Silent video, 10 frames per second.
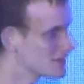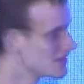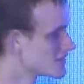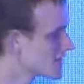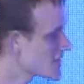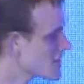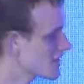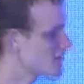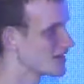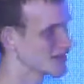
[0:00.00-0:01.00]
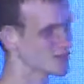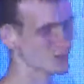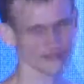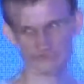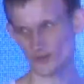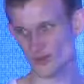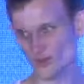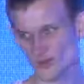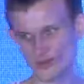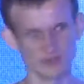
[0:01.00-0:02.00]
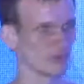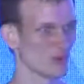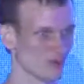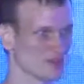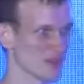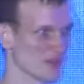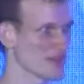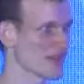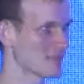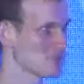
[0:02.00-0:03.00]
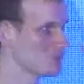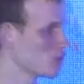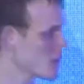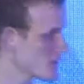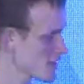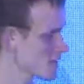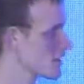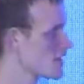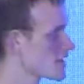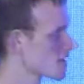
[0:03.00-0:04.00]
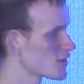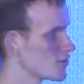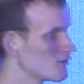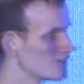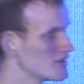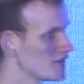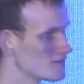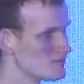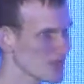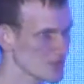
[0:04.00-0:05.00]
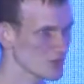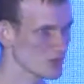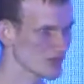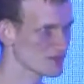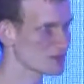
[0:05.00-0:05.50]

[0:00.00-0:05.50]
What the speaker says: This is another one of those sort of important misconception points. So basically one of the